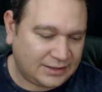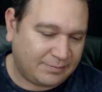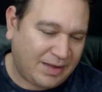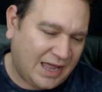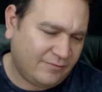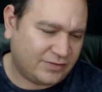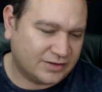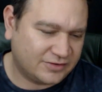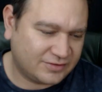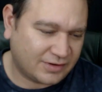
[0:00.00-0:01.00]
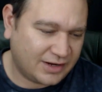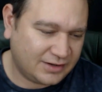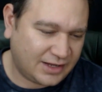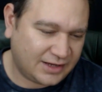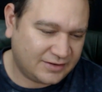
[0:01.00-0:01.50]
like pamphlets,
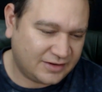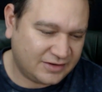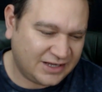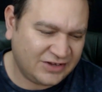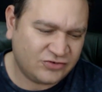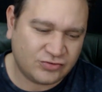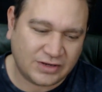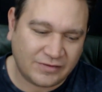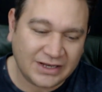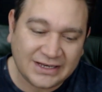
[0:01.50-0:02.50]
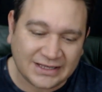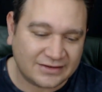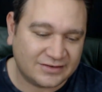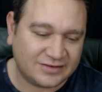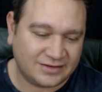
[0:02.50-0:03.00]
right? And the history of
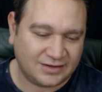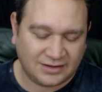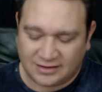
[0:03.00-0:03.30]
Indians.